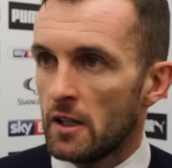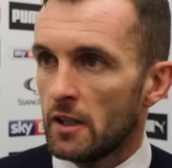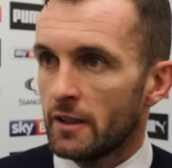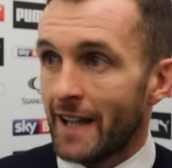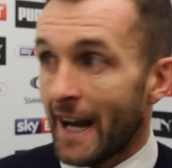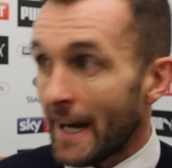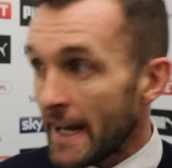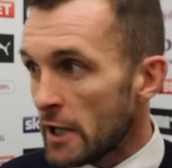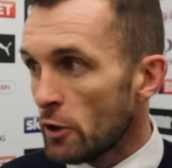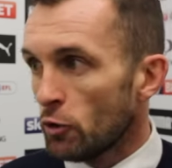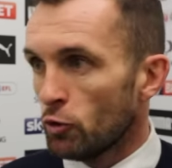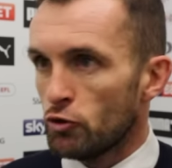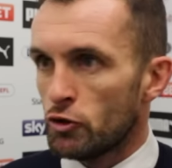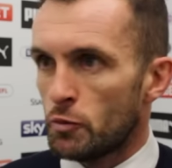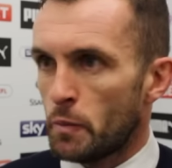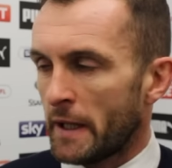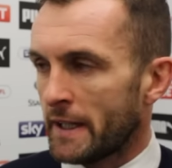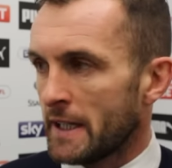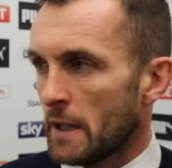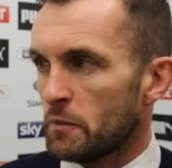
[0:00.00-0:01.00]
Danny Houghton's
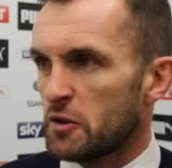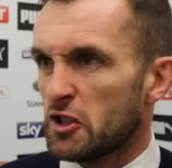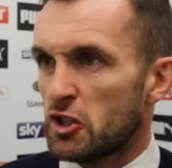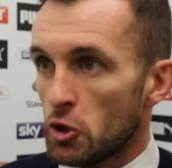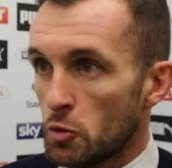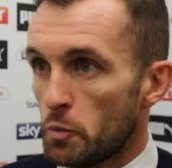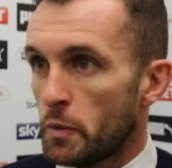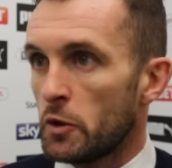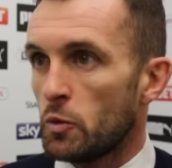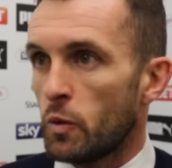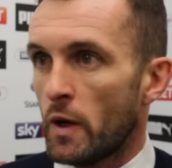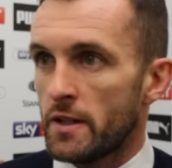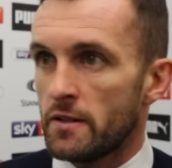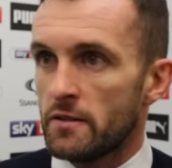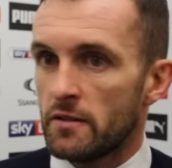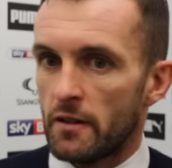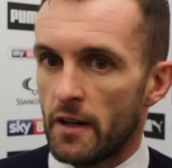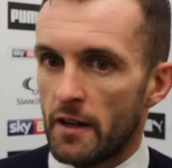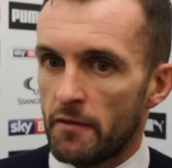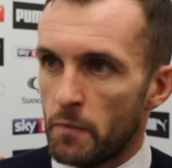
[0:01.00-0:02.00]
picked up stupid
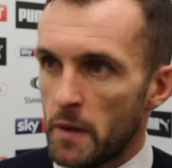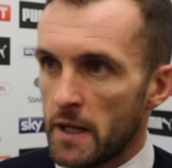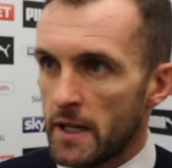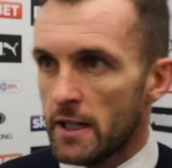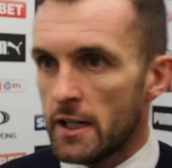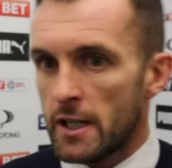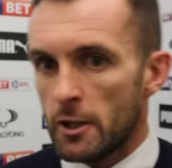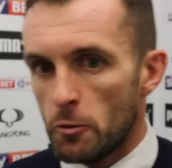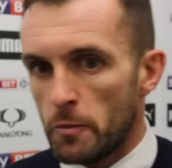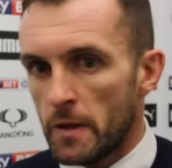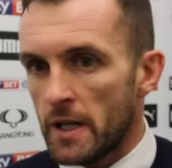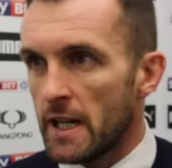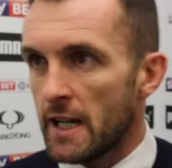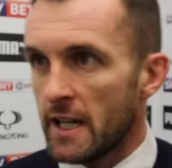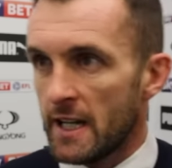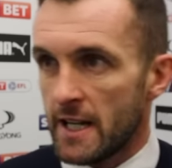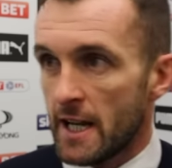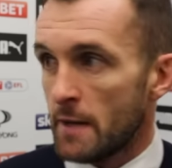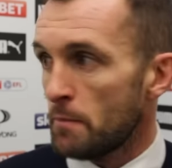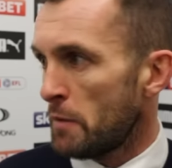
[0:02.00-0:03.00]
ones, and I've been a little bit
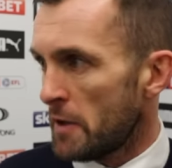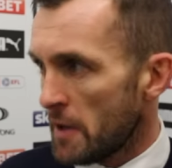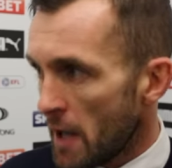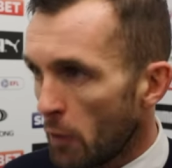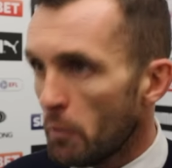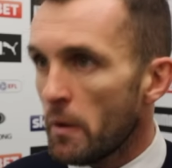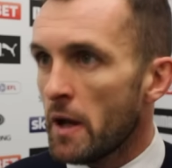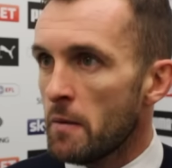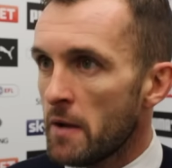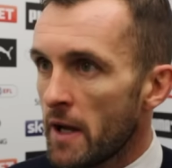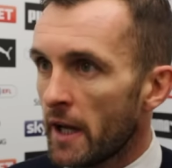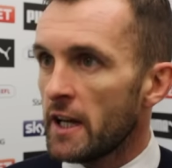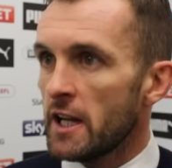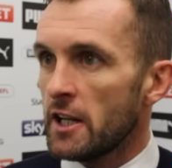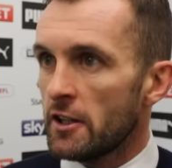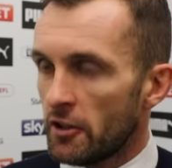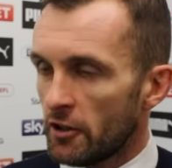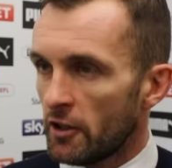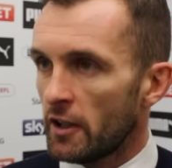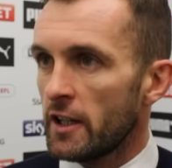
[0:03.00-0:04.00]
lenient, but now maybe I
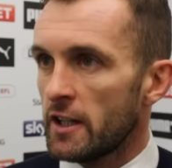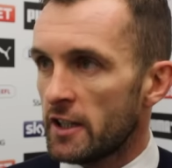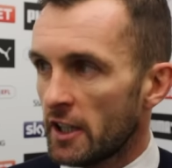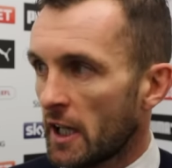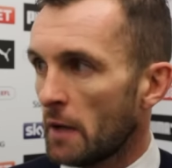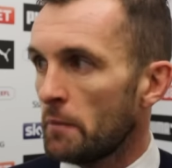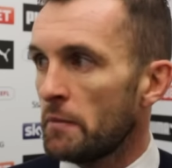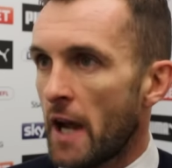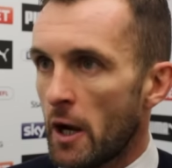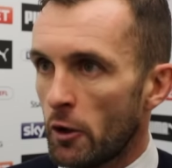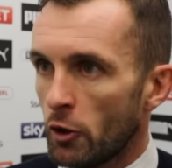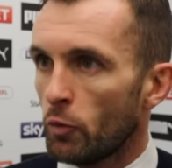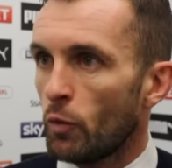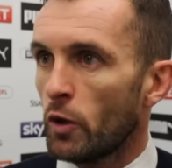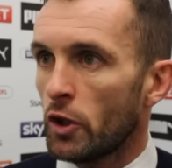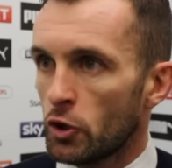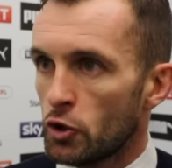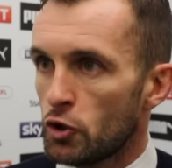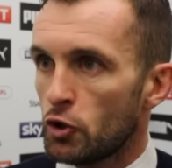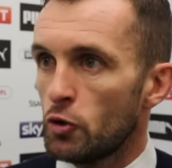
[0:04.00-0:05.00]
need to come down on
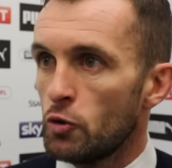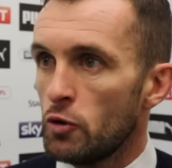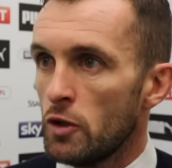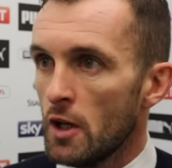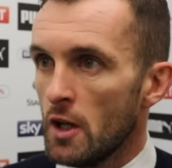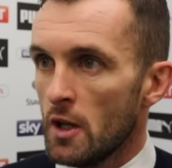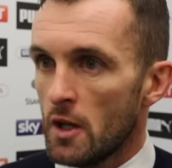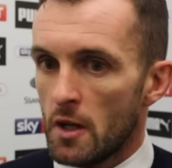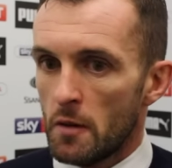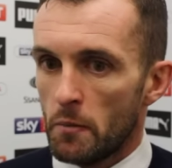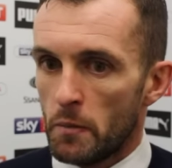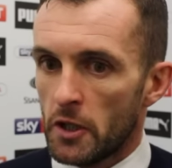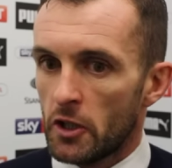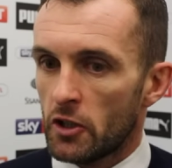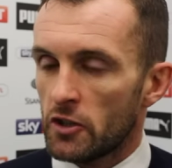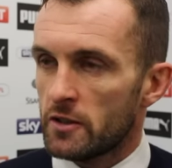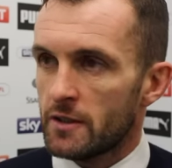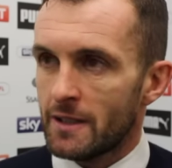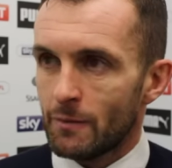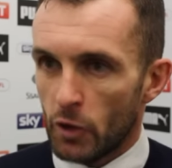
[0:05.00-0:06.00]
one or two,
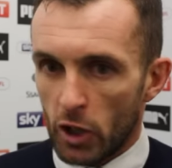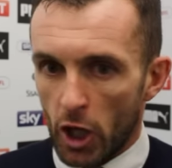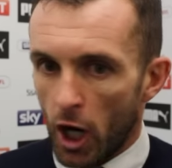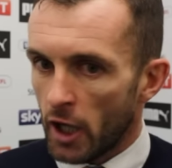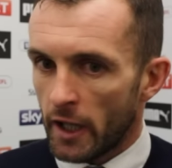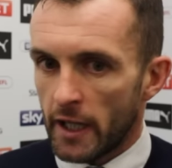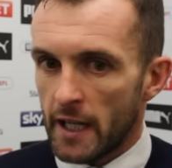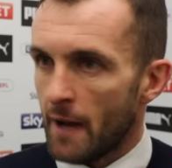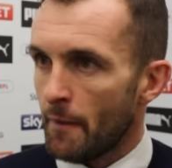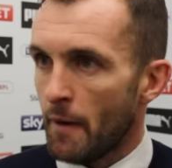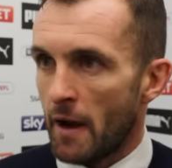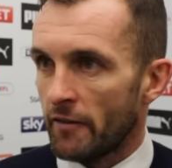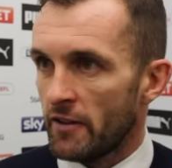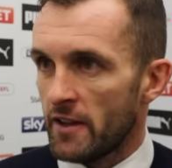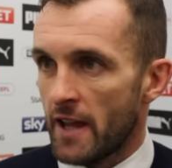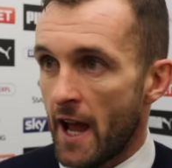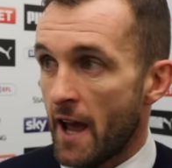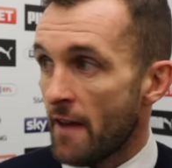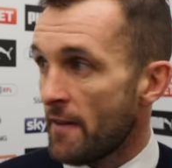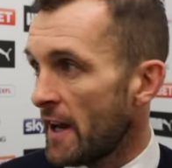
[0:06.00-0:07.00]
because we can't keep having
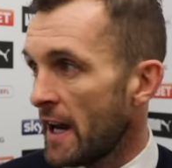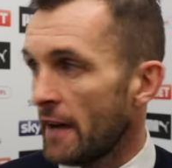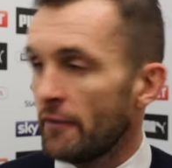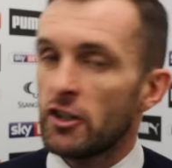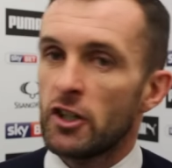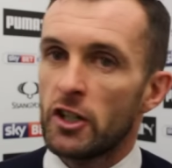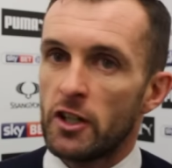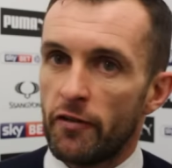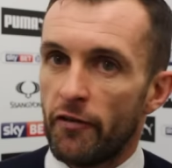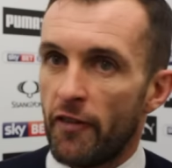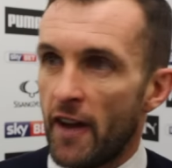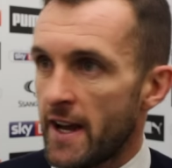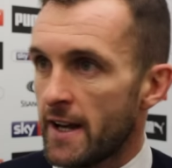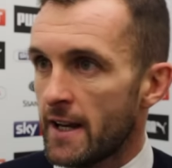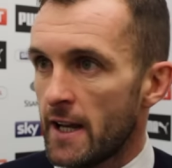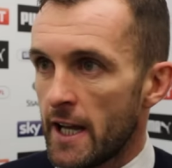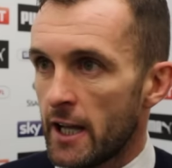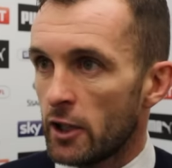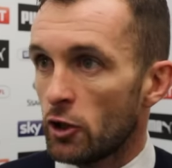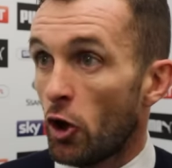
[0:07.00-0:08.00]
that and then having to
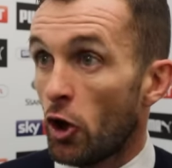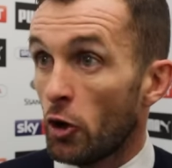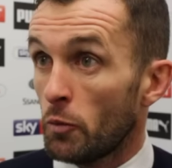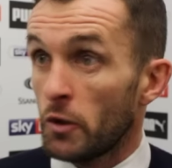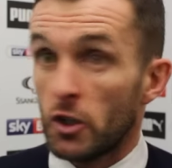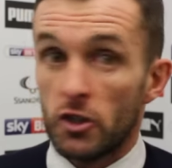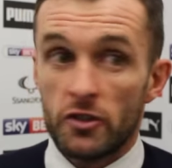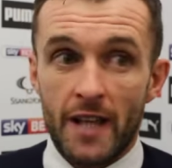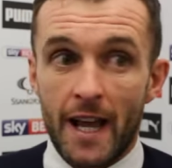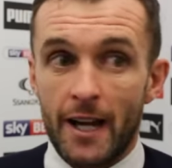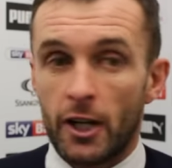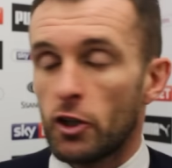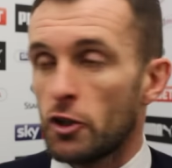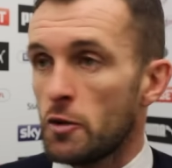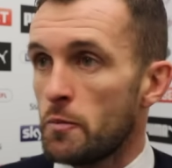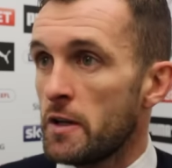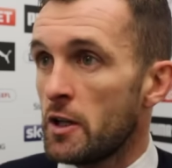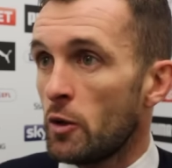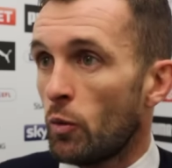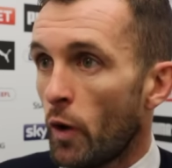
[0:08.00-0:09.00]
defend later on, because that could
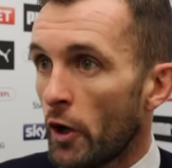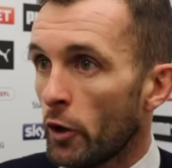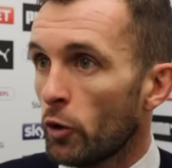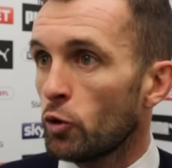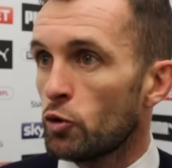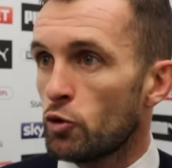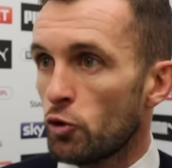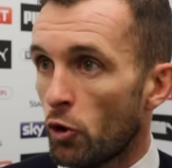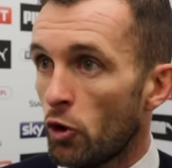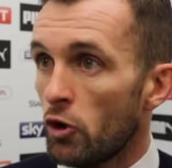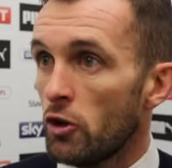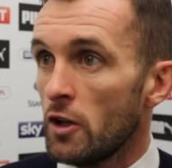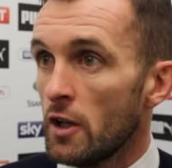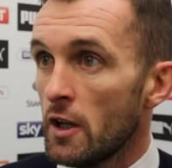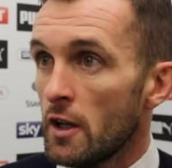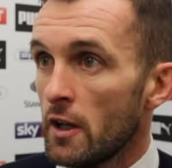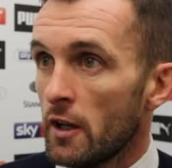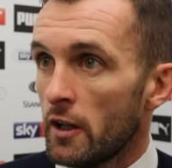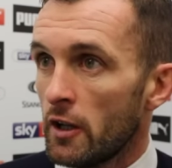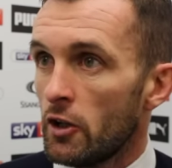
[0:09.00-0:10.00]
have been a 1-1 draw,
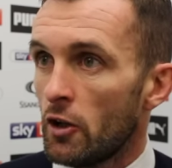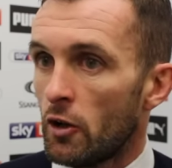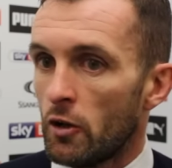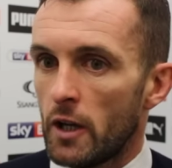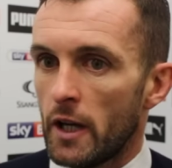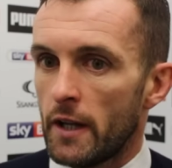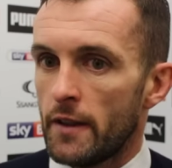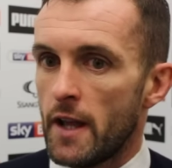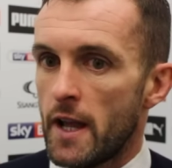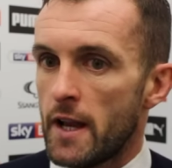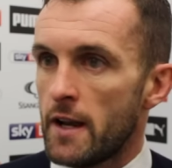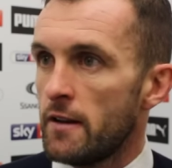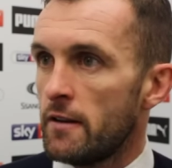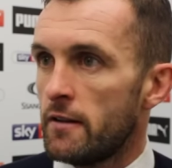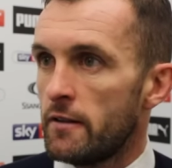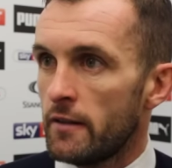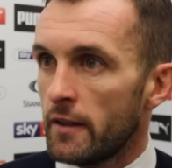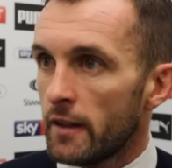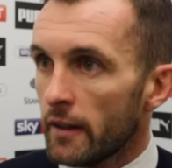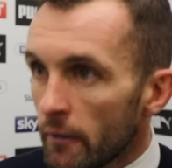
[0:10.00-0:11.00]
you know, and then
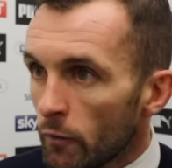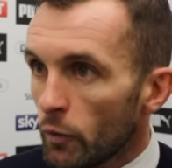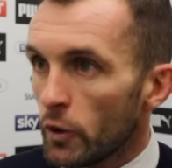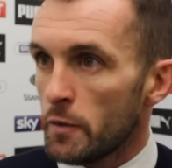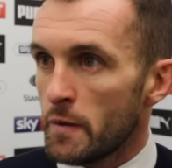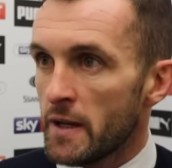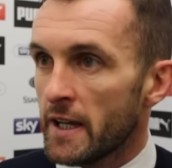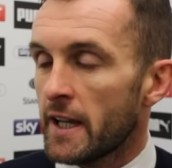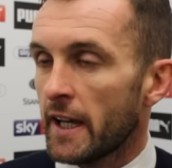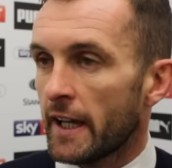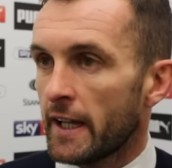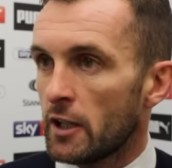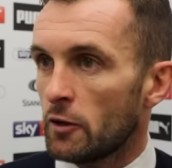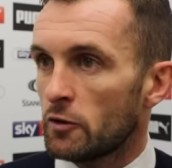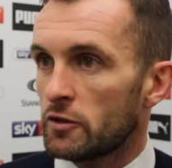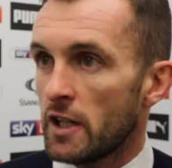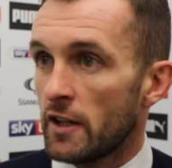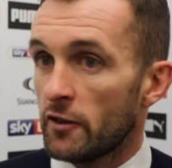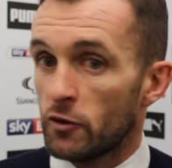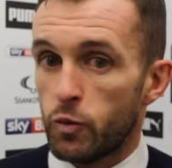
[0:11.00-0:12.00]
we'd have been kicking
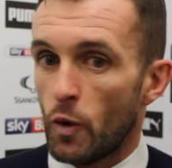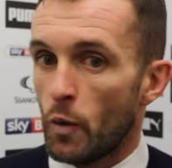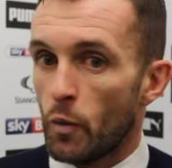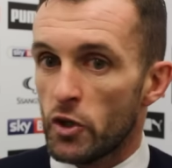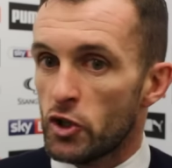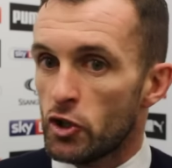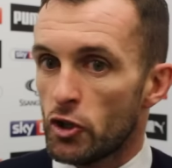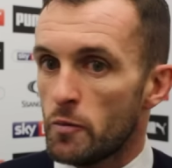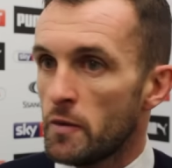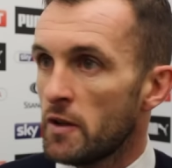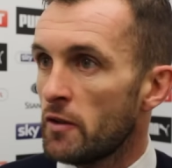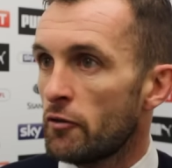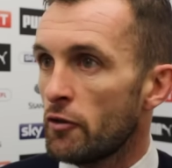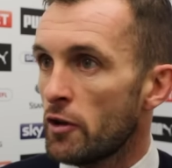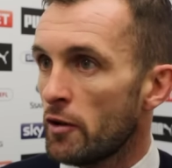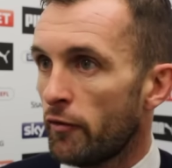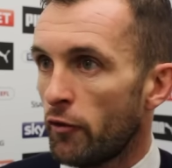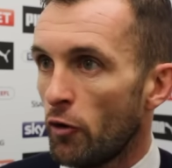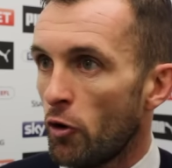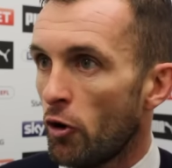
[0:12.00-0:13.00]
ourselves. Well, we should have been
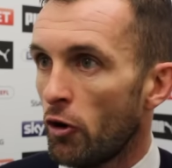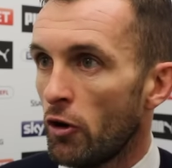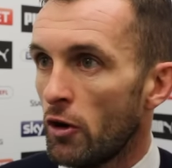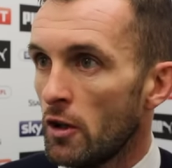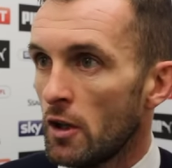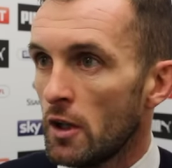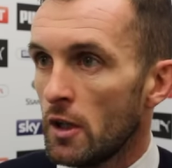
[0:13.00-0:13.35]
3 or 4.